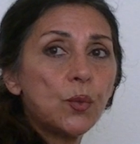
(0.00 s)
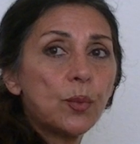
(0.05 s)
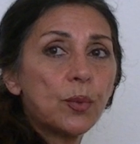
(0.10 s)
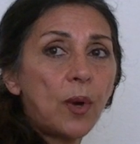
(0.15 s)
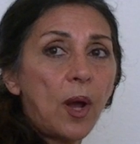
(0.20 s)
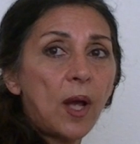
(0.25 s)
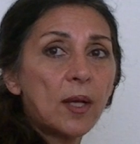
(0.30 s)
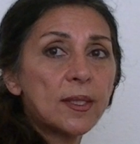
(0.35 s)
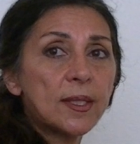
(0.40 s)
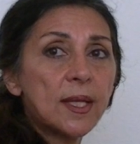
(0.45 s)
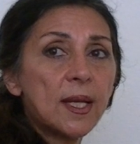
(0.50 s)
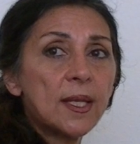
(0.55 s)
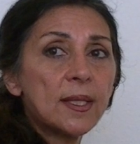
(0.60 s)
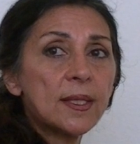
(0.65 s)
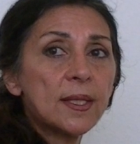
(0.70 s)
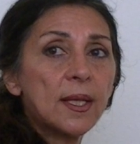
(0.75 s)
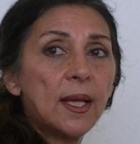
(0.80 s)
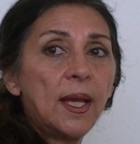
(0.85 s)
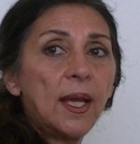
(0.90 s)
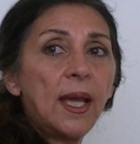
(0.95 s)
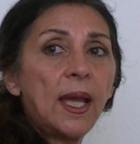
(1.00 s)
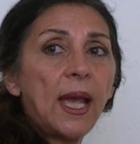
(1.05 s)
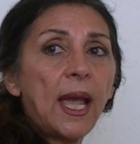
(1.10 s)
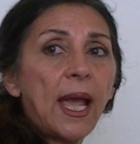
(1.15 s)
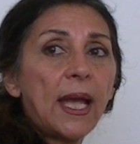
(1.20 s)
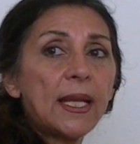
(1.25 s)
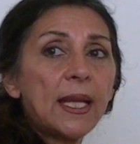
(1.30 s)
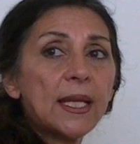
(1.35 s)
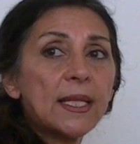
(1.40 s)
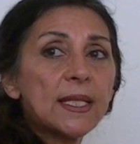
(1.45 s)
process
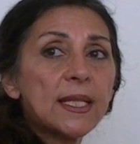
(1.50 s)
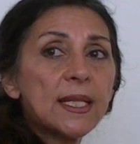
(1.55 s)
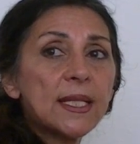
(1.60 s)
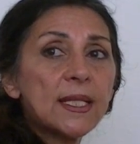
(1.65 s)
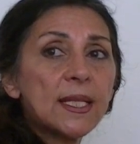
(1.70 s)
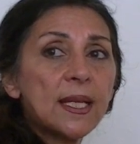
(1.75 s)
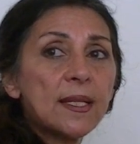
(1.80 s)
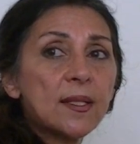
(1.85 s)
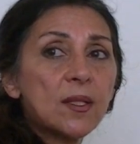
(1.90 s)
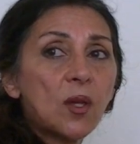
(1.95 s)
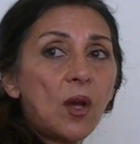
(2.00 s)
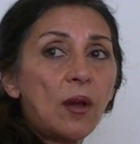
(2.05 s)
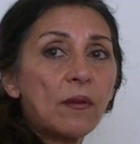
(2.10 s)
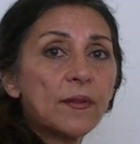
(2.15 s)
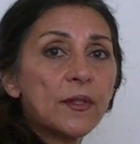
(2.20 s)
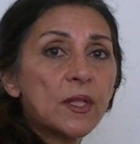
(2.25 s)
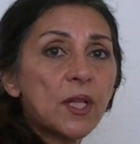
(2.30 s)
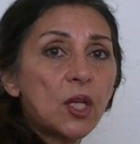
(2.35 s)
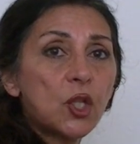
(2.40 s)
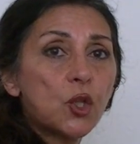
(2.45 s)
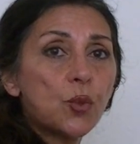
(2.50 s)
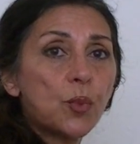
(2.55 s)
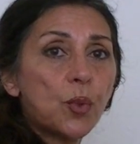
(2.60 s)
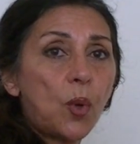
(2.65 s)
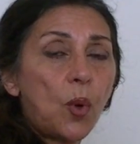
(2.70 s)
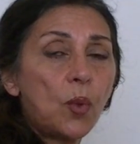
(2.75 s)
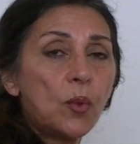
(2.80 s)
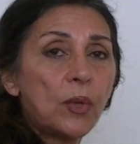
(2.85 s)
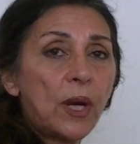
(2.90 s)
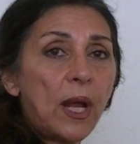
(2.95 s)
and existence of such
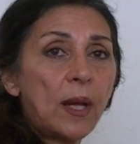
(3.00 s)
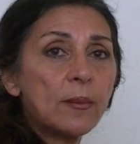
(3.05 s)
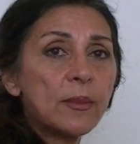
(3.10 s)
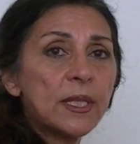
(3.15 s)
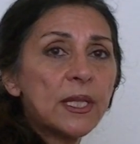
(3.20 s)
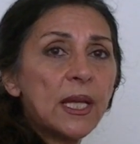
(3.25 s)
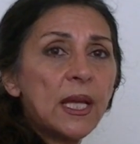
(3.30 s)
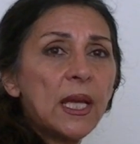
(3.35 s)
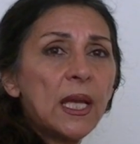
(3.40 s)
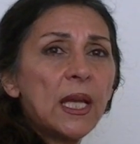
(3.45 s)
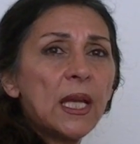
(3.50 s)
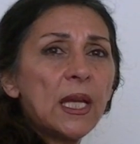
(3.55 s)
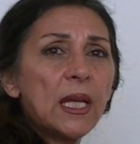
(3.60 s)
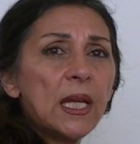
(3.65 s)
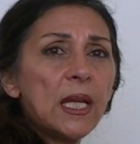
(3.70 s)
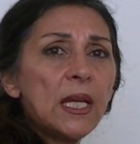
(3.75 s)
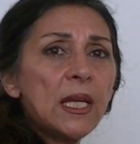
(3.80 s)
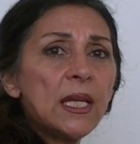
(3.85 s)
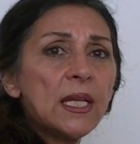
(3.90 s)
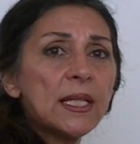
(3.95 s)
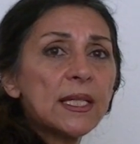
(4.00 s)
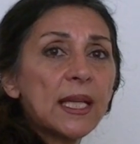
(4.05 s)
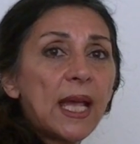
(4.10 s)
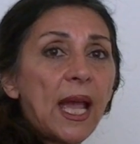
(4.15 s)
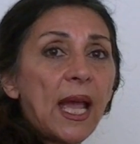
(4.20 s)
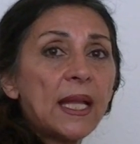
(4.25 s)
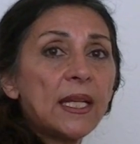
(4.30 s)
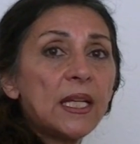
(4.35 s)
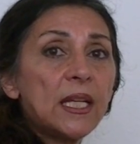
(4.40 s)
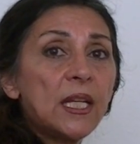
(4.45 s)
programs is
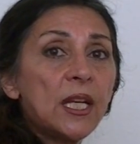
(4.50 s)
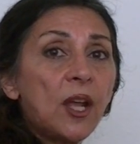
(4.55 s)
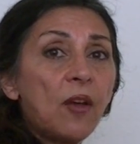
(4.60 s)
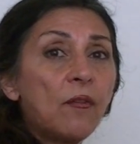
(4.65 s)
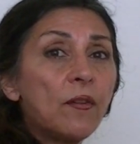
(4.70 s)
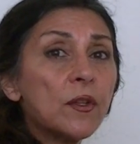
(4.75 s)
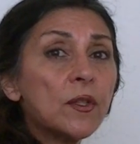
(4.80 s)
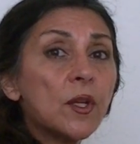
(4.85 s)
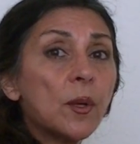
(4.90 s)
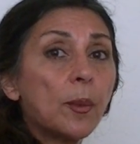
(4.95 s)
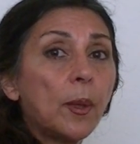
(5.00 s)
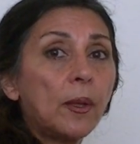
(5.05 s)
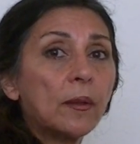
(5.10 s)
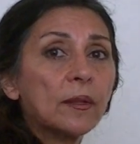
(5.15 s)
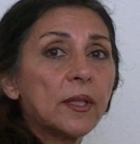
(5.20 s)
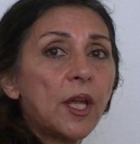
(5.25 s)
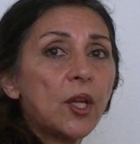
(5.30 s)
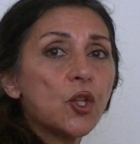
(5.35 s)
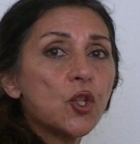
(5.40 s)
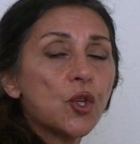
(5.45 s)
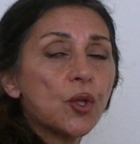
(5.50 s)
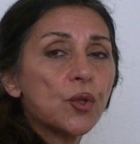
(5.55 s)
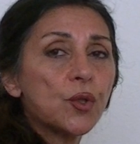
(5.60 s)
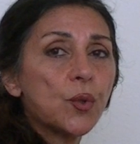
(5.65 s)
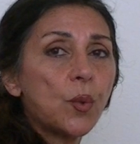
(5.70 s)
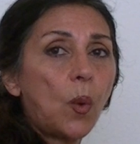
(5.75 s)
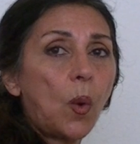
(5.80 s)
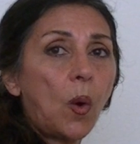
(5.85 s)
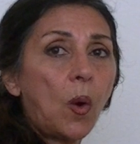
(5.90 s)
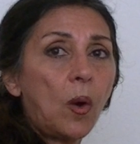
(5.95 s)
an inevitable danger
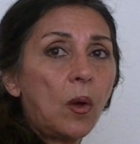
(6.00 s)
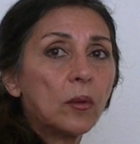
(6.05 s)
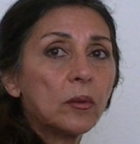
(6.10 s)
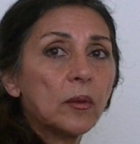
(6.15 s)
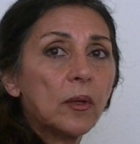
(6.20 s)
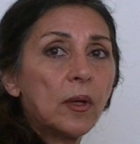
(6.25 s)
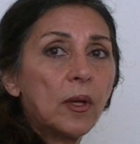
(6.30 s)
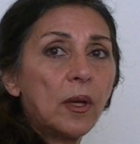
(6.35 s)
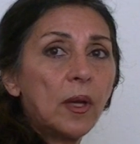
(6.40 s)
to all.